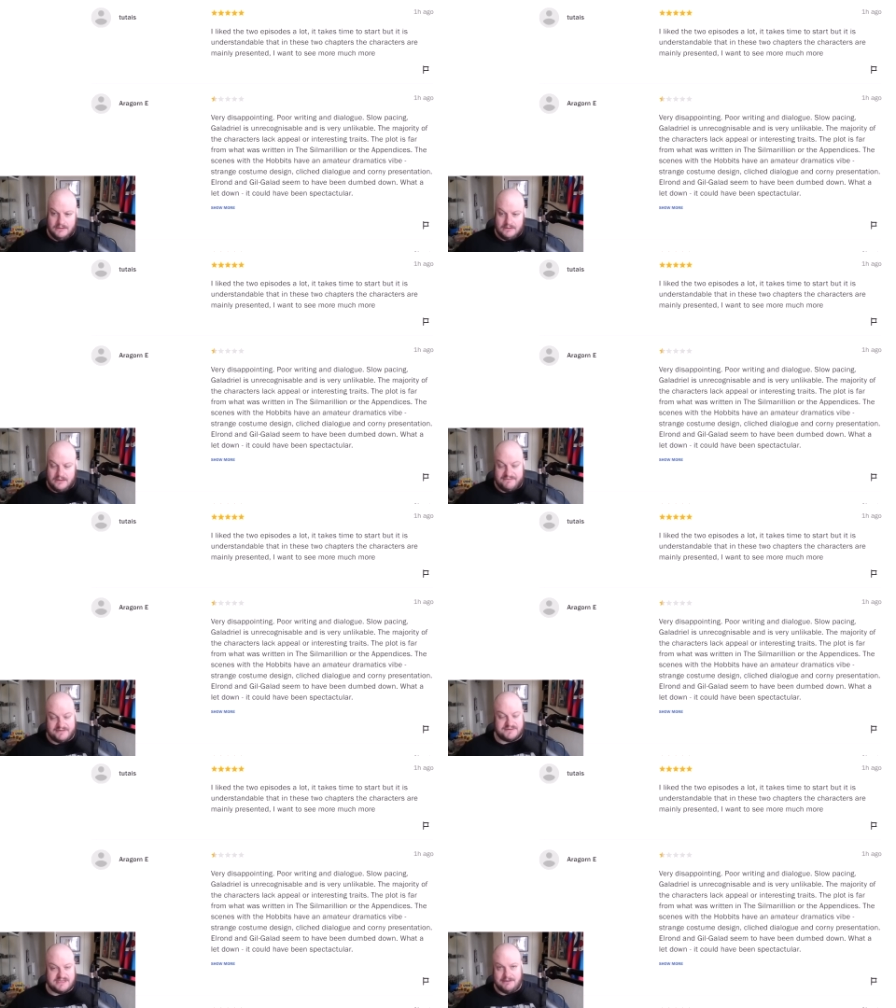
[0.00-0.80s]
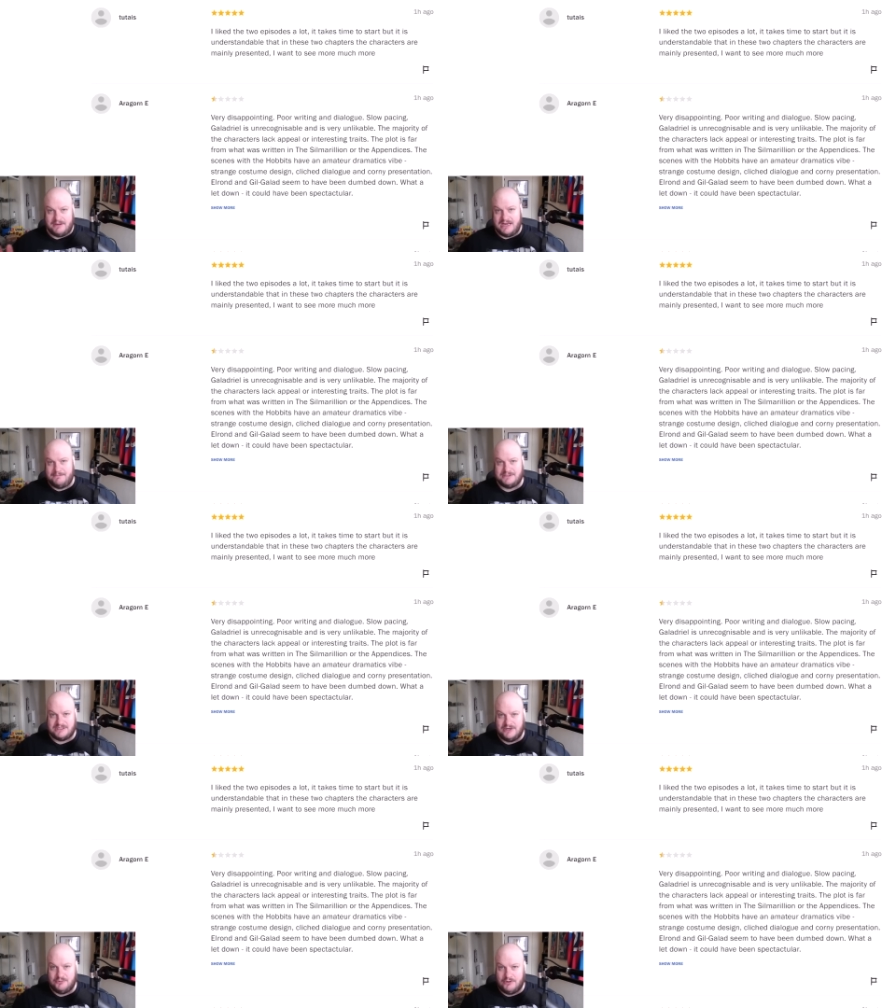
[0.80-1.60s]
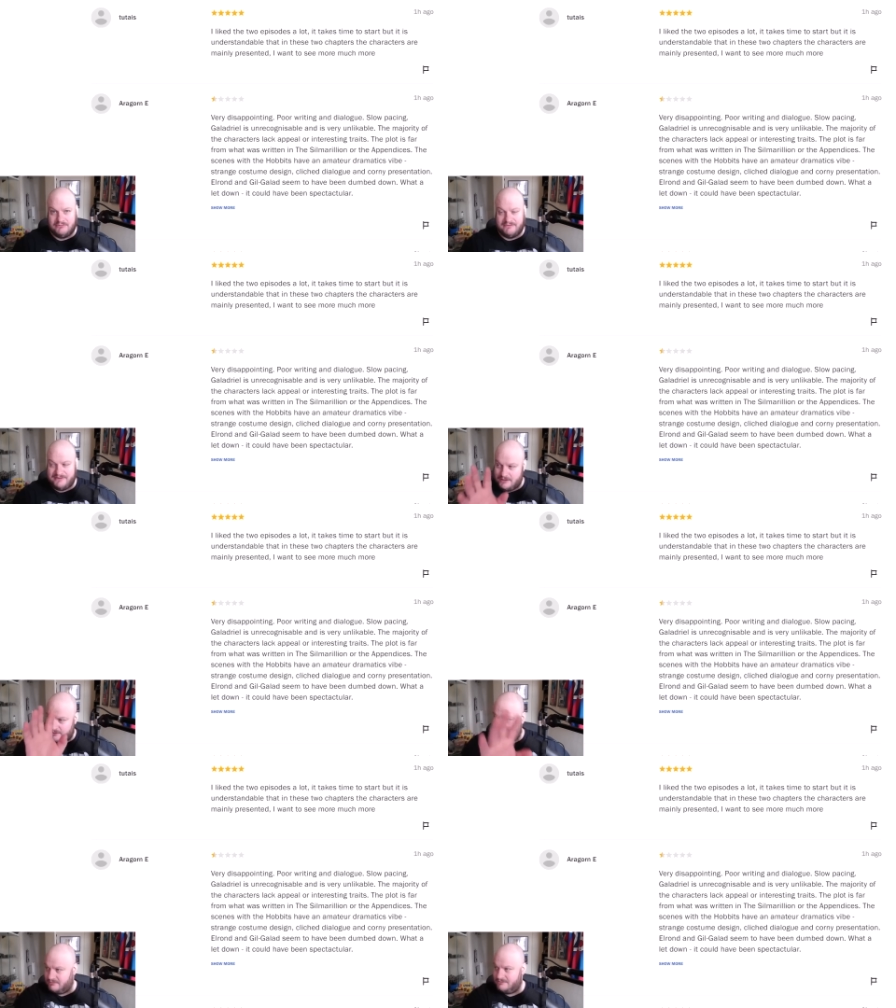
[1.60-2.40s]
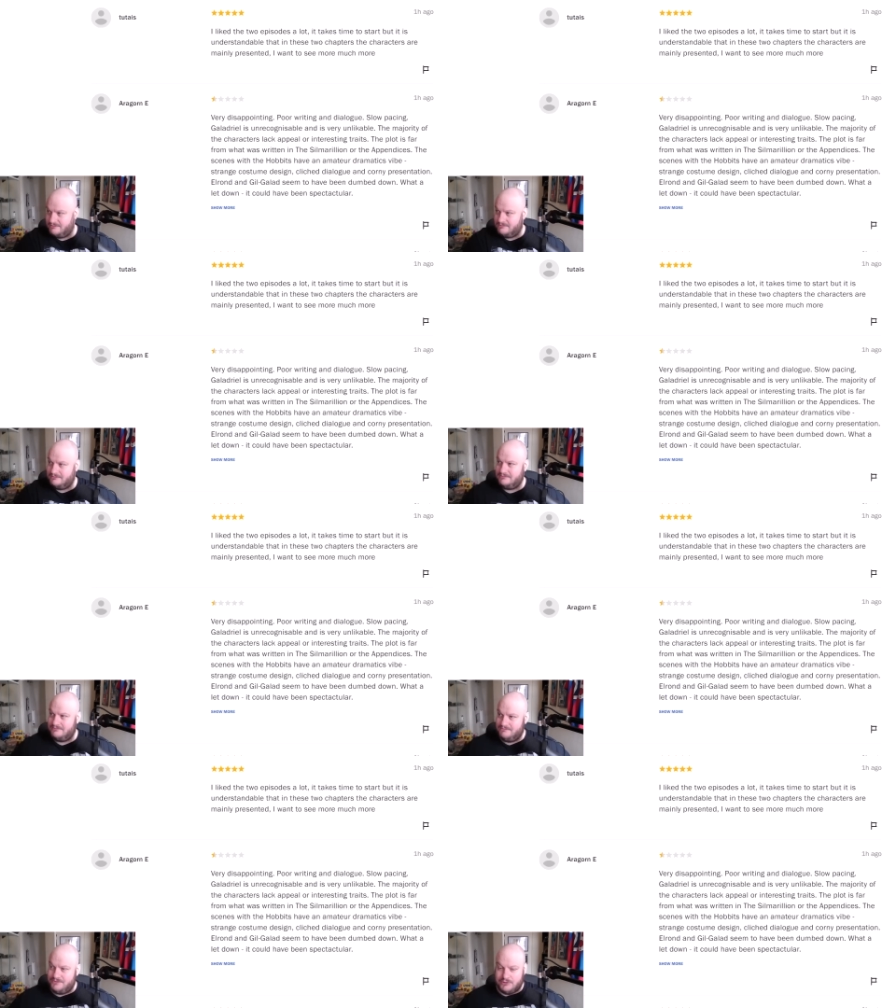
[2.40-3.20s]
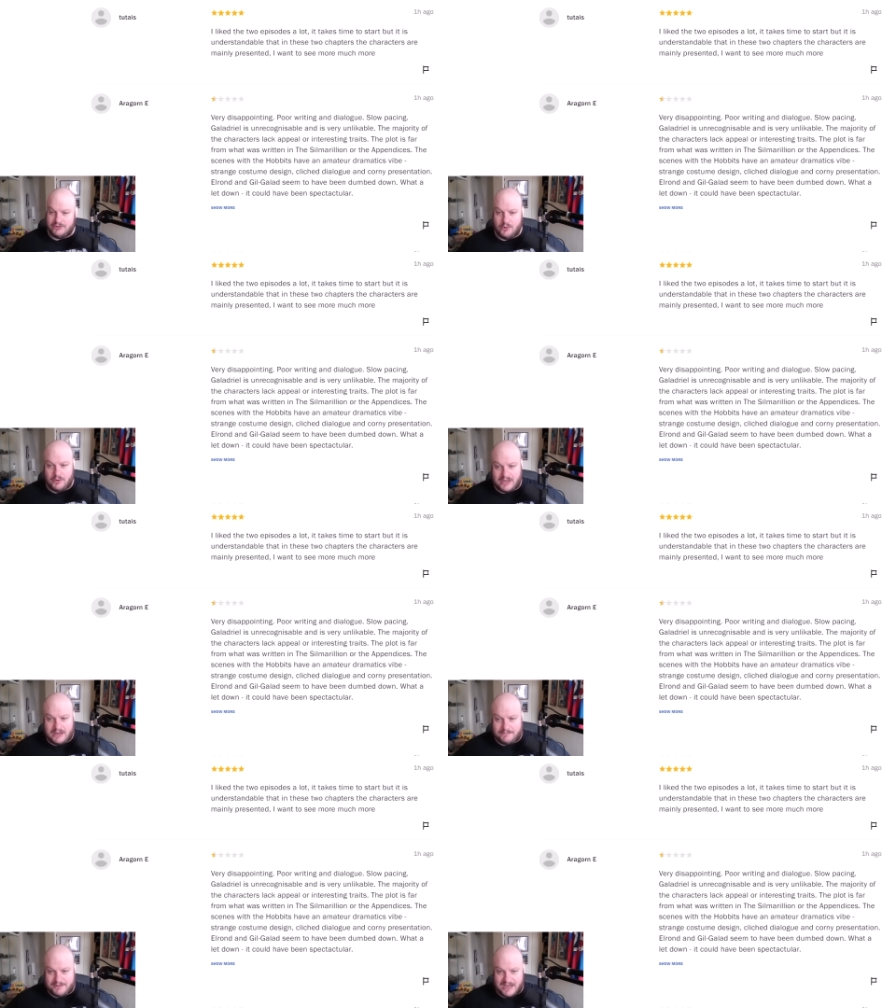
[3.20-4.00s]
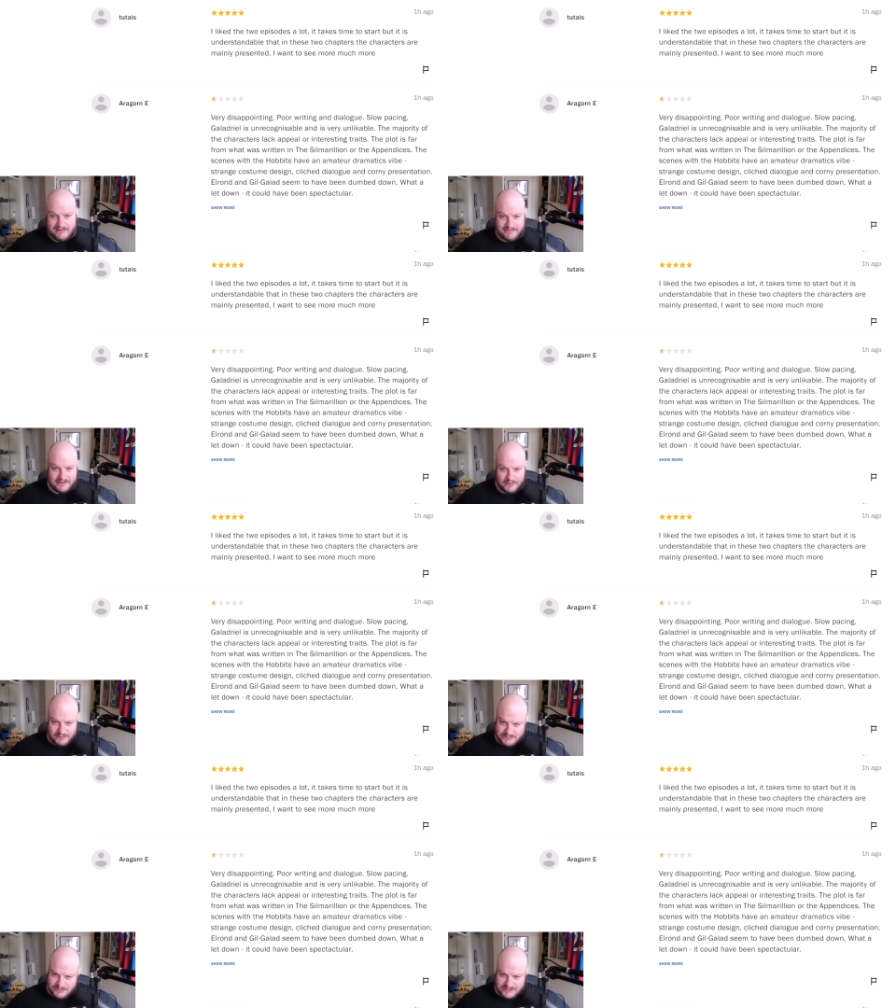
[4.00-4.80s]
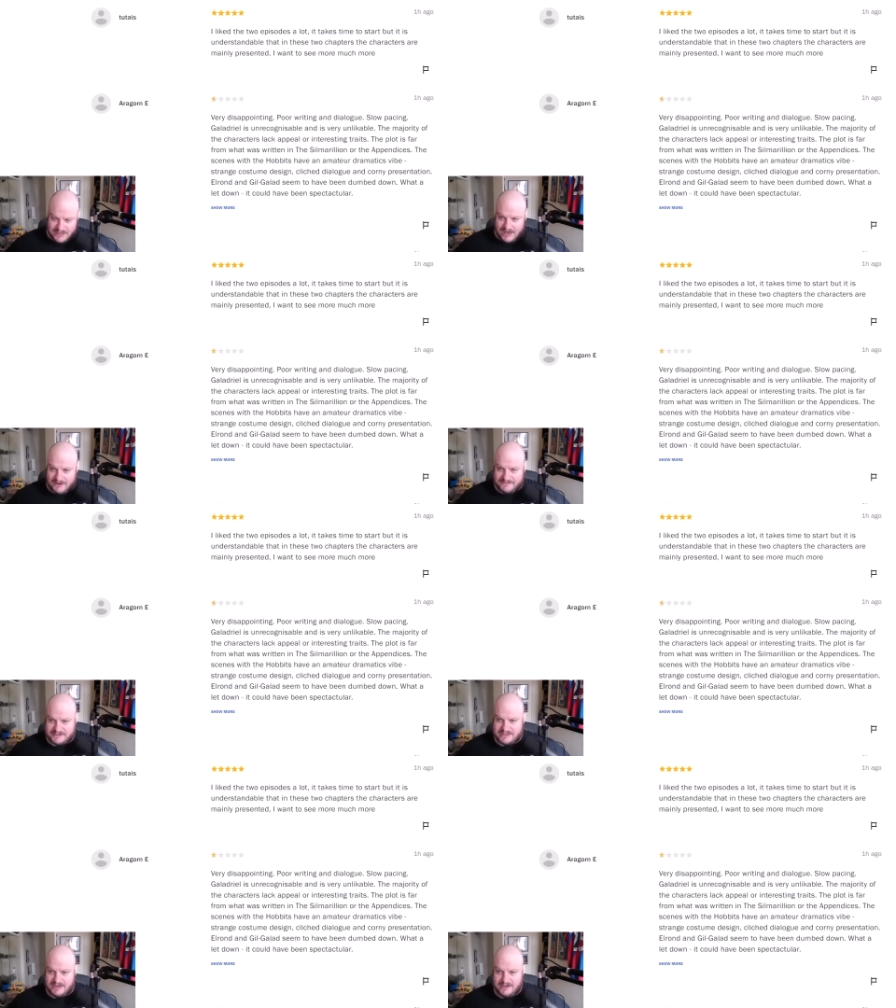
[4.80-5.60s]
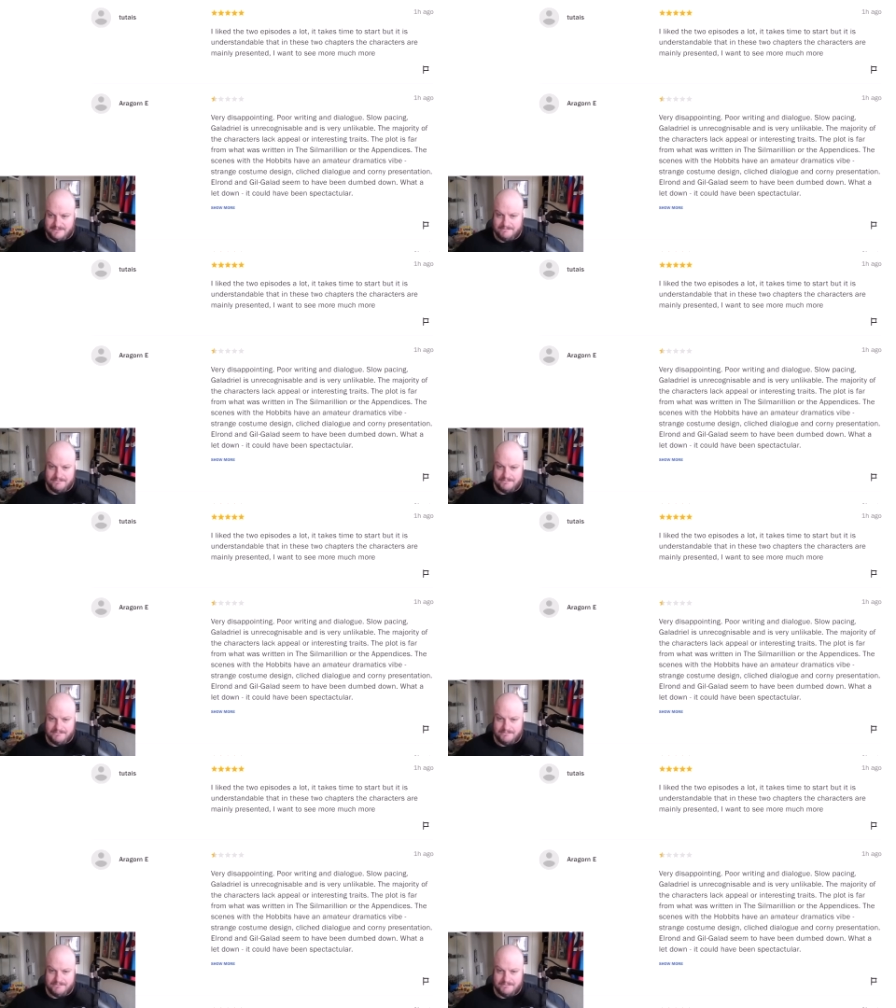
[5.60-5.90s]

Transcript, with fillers: If you've seen my episode one review, you'll know what I gave it, though, which wasn't half a star.